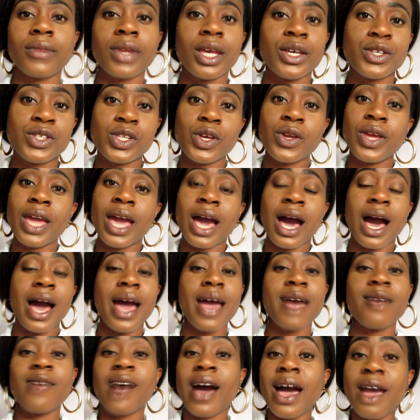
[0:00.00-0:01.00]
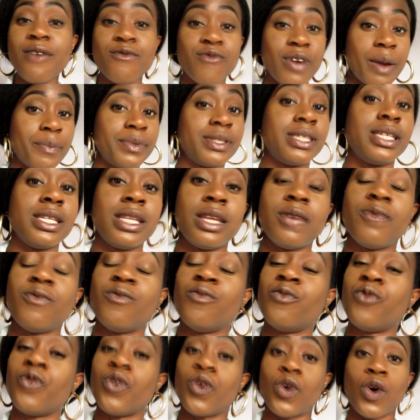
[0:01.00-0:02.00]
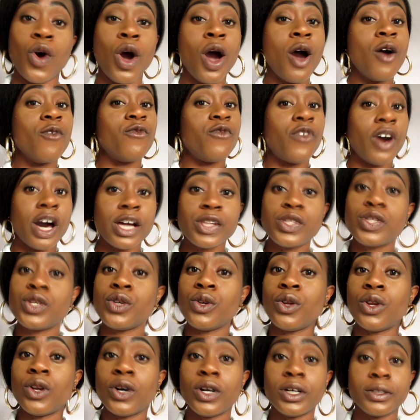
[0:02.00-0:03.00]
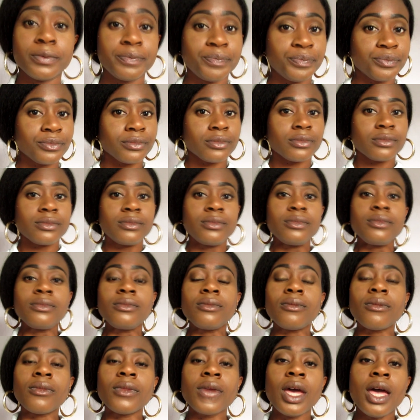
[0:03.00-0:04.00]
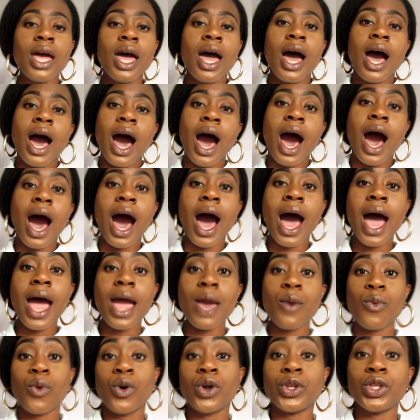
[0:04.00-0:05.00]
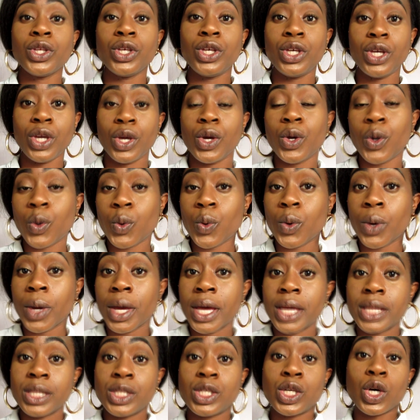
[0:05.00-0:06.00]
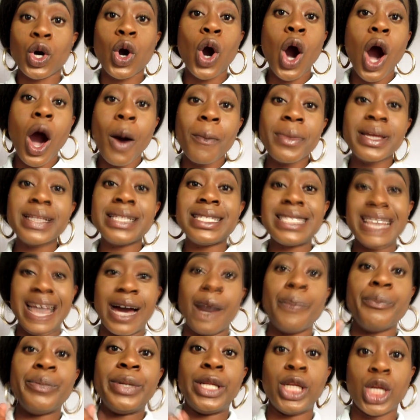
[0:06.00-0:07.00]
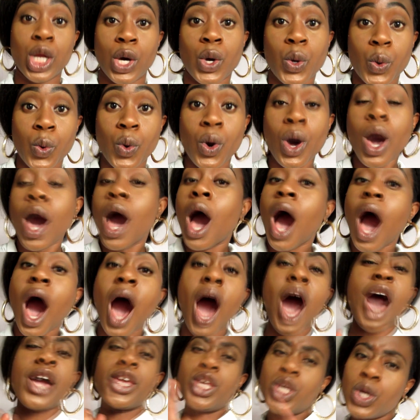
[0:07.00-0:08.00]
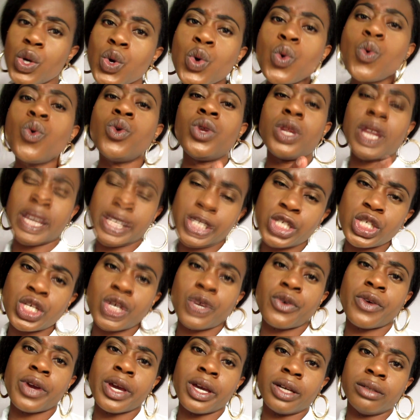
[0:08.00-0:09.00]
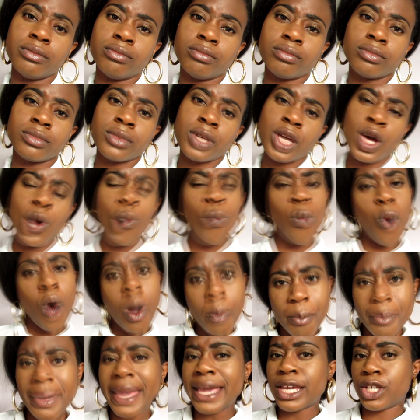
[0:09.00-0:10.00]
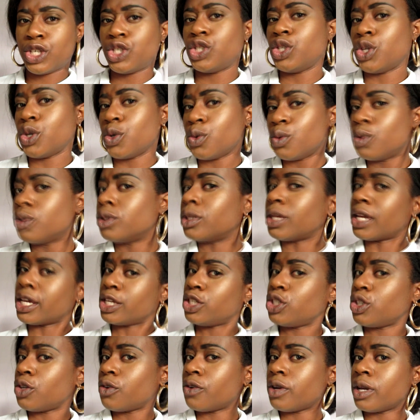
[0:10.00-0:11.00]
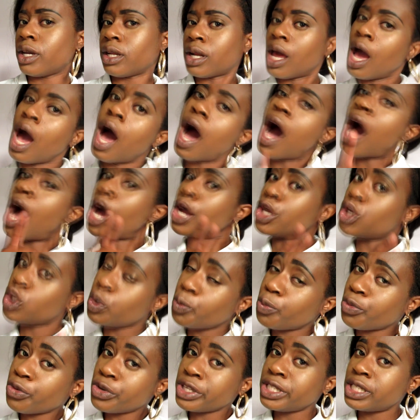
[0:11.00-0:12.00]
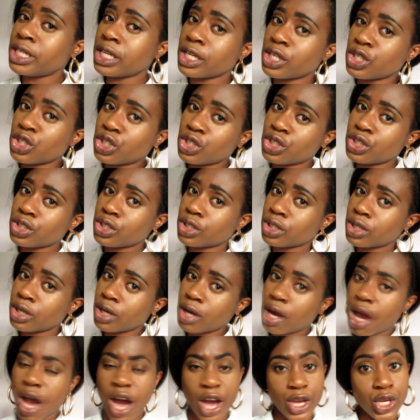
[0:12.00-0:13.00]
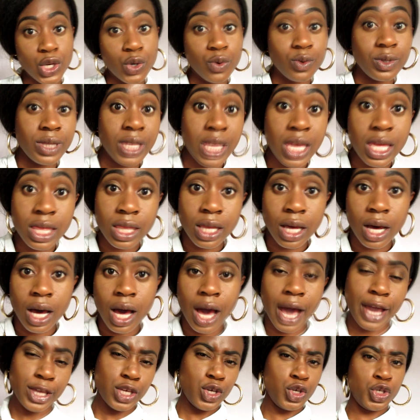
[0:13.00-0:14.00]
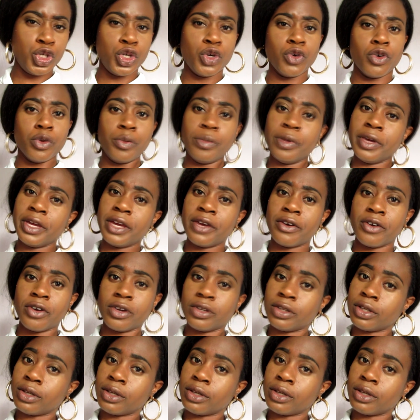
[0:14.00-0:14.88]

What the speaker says: So yeah, I've rabbited him for far too long. I want you to comment down below. Are you Nigerian? What makes you Nigerian? Are you British? Are you neither? Are you European?